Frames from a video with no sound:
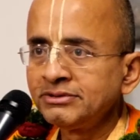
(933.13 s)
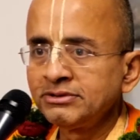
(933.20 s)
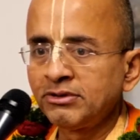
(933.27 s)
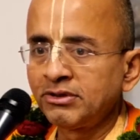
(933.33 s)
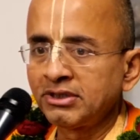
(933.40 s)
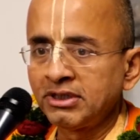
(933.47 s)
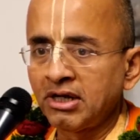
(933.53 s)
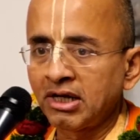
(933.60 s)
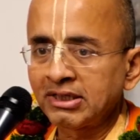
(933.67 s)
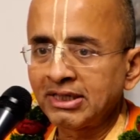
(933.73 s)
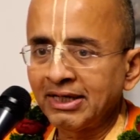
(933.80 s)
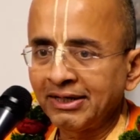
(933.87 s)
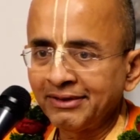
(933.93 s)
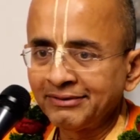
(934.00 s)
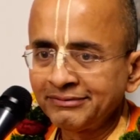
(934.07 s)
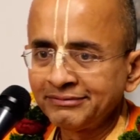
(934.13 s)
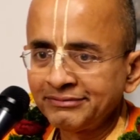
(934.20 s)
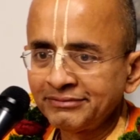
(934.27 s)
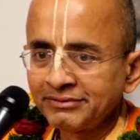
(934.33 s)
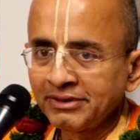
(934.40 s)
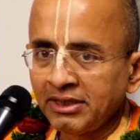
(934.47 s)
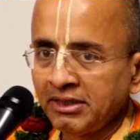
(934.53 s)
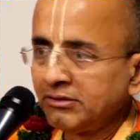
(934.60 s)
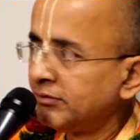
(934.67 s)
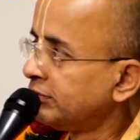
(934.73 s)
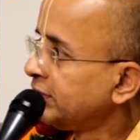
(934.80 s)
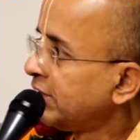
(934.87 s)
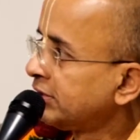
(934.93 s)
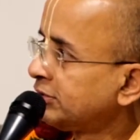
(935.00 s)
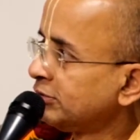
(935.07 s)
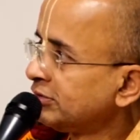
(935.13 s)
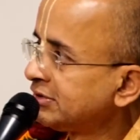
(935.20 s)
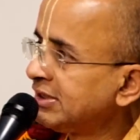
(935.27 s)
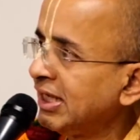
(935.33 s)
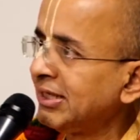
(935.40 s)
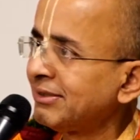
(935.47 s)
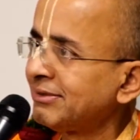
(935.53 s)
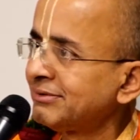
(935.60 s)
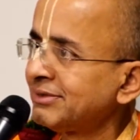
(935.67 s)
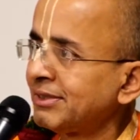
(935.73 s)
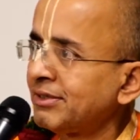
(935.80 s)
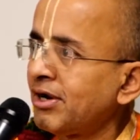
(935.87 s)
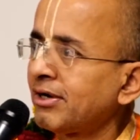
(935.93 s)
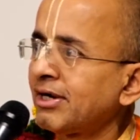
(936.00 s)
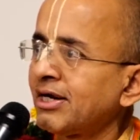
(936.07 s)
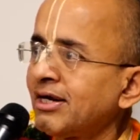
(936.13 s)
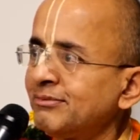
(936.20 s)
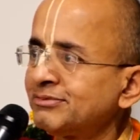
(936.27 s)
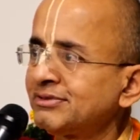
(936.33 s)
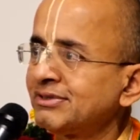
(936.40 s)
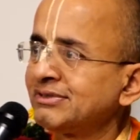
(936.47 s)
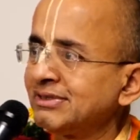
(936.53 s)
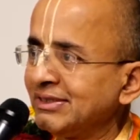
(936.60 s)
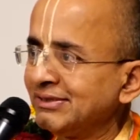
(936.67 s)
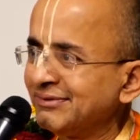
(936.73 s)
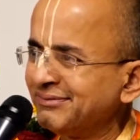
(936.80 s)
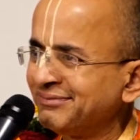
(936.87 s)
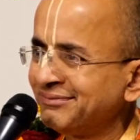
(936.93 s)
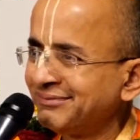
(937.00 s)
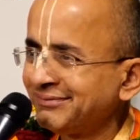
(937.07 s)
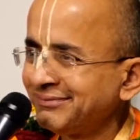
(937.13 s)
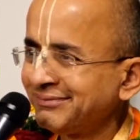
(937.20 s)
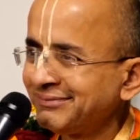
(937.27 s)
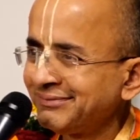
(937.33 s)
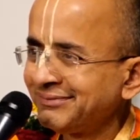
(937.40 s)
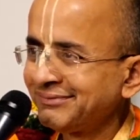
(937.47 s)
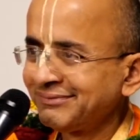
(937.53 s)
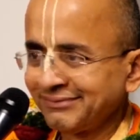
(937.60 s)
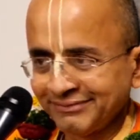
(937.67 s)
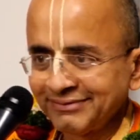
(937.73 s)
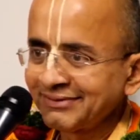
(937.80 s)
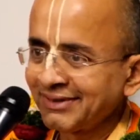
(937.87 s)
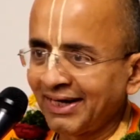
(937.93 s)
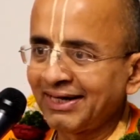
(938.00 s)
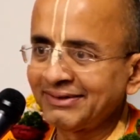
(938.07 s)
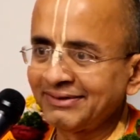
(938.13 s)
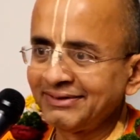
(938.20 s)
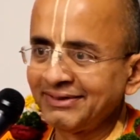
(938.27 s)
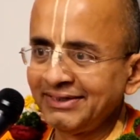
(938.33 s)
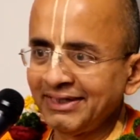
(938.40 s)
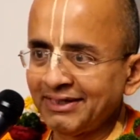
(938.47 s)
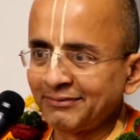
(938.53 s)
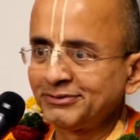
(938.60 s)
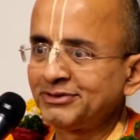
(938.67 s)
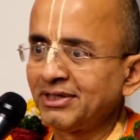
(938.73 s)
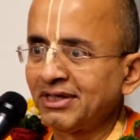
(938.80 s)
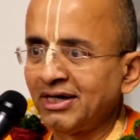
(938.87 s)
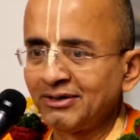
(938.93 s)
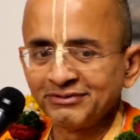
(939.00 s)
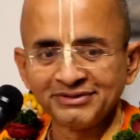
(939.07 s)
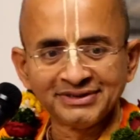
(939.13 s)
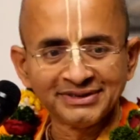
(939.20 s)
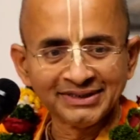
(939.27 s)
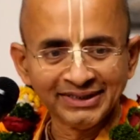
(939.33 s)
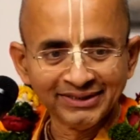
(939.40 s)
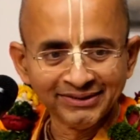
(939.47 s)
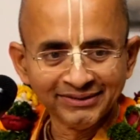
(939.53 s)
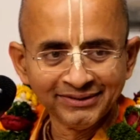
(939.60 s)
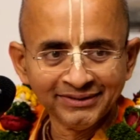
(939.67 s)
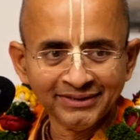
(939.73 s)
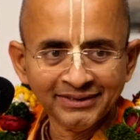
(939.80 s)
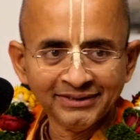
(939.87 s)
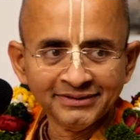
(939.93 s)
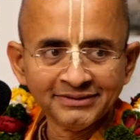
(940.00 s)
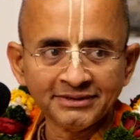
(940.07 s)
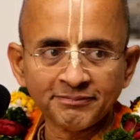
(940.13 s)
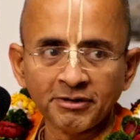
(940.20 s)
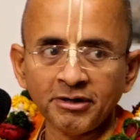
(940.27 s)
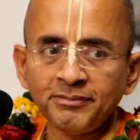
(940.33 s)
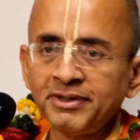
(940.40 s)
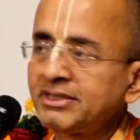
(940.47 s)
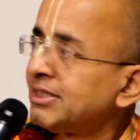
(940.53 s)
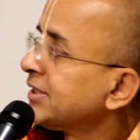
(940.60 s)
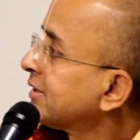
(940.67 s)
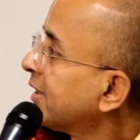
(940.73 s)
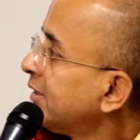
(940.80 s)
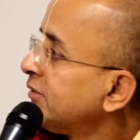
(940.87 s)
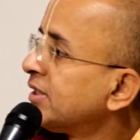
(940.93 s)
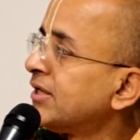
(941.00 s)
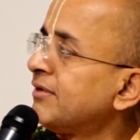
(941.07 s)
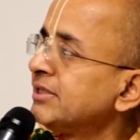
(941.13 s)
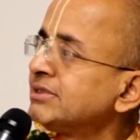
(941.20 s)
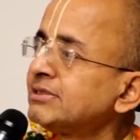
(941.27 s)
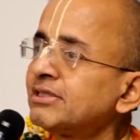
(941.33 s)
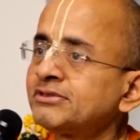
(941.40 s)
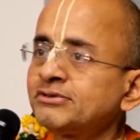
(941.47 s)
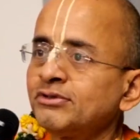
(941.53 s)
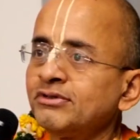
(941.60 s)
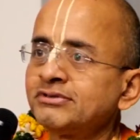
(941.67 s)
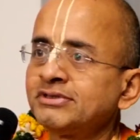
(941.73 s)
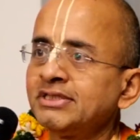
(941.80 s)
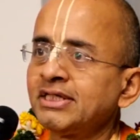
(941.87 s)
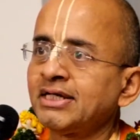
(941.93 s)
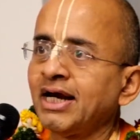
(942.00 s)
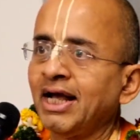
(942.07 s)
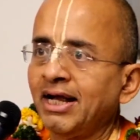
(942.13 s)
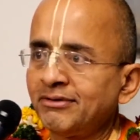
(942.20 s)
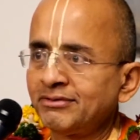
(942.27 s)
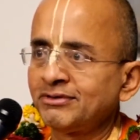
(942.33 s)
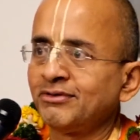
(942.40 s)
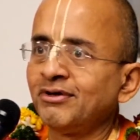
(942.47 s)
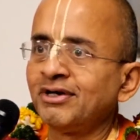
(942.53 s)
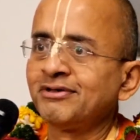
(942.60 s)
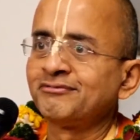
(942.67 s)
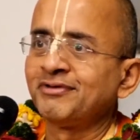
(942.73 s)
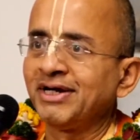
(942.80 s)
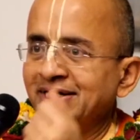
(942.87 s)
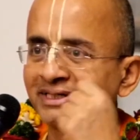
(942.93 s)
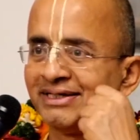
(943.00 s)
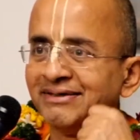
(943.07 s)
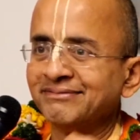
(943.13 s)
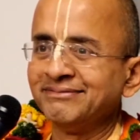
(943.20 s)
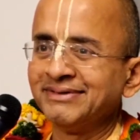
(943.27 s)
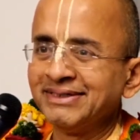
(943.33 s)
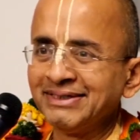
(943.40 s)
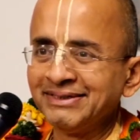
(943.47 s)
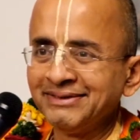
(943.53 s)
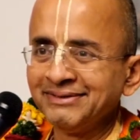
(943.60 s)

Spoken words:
You go to doctor. When you are too sick, then doctor comes to see you. Correct? Now he comes to your house. So Prabhupada said, Kali Yuga Vasis are so sick, I have to go and find them.